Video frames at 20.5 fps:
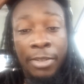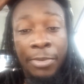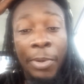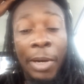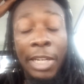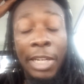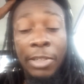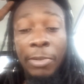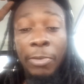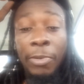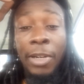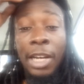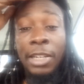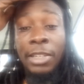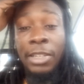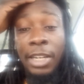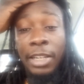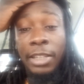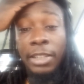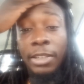
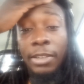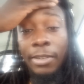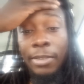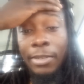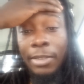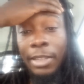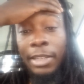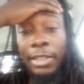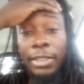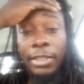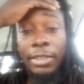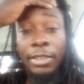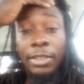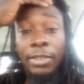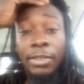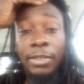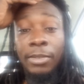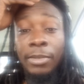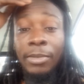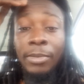how I go. Like,
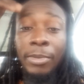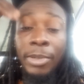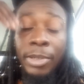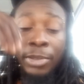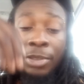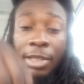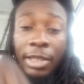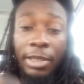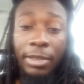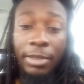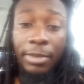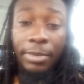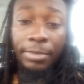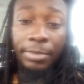real talk.